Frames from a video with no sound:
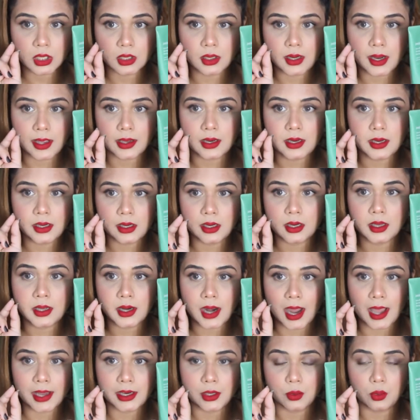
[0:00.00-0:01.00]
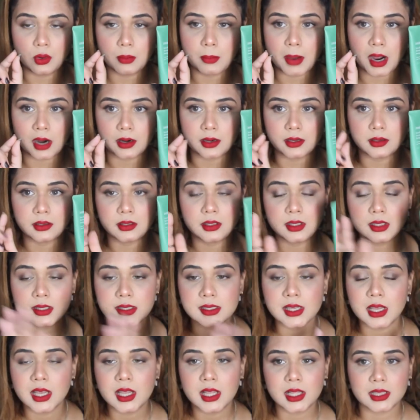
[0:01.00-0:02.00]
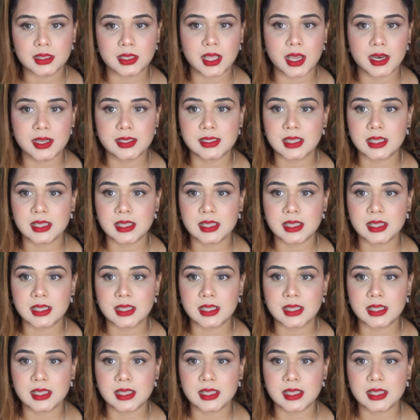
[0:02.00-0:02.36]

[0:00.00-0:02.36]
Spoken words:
like little granule particles. That